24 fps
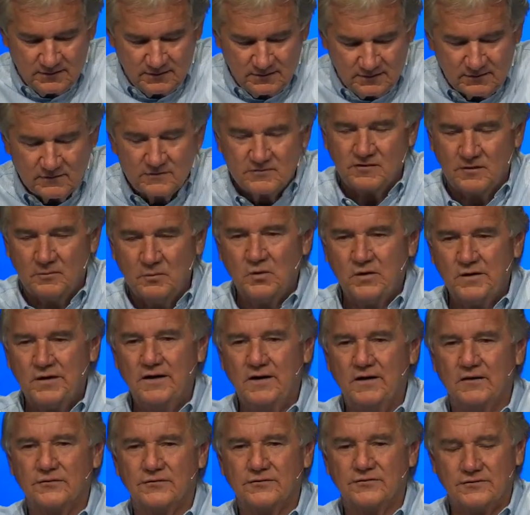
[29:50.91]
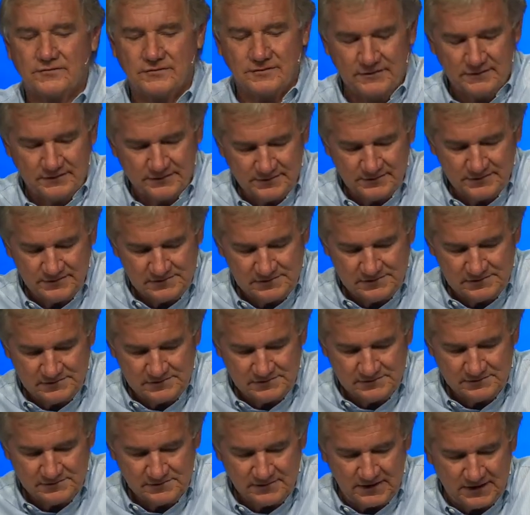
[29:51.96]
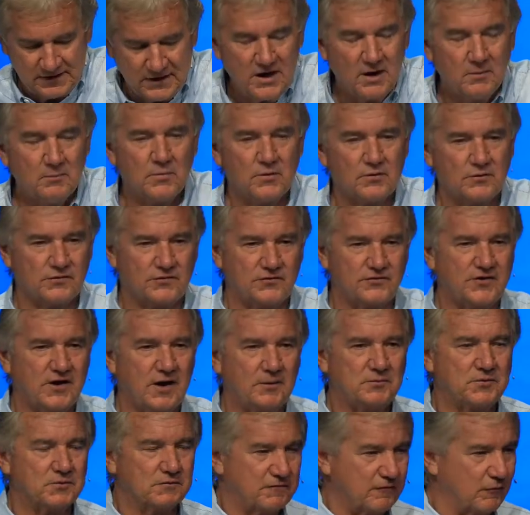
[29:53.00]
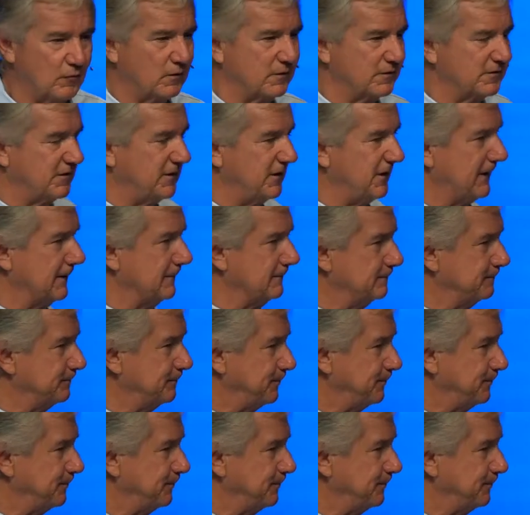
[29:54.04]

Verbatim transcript: someone else. In Numbers chapter 14,